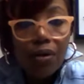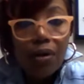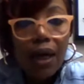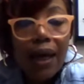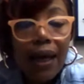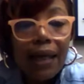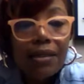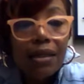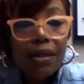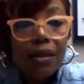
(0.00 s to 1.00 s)

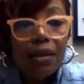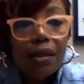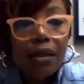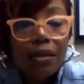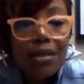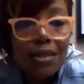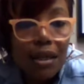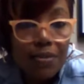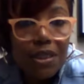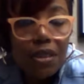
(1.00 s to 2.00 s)
and
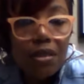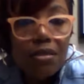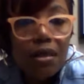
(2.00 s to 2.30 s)
substance.